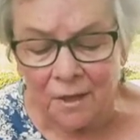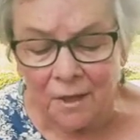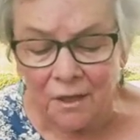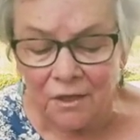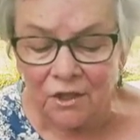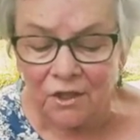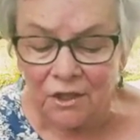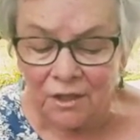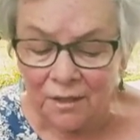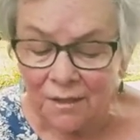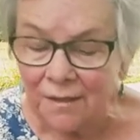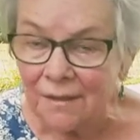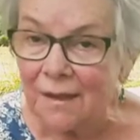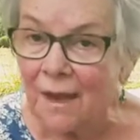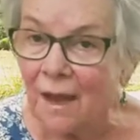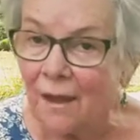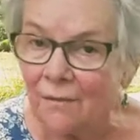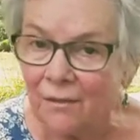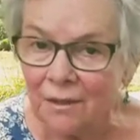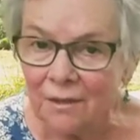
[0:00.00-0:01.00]
'cause she's
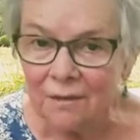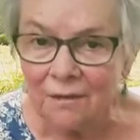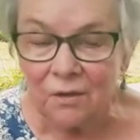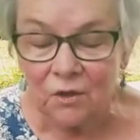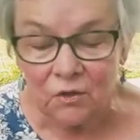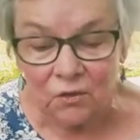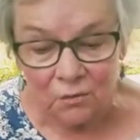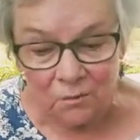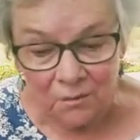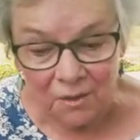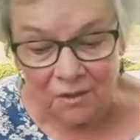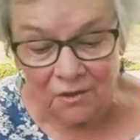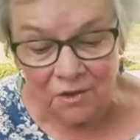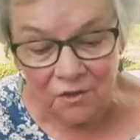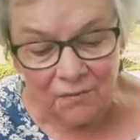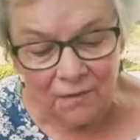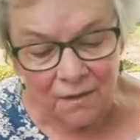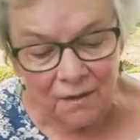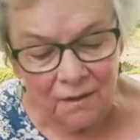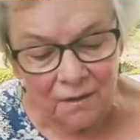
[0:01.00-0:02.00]
having too
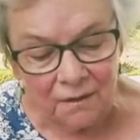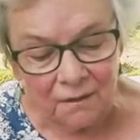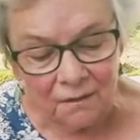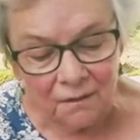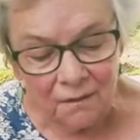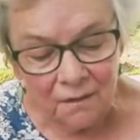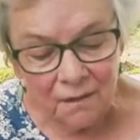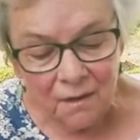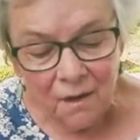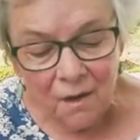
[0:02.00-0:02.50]
much fun.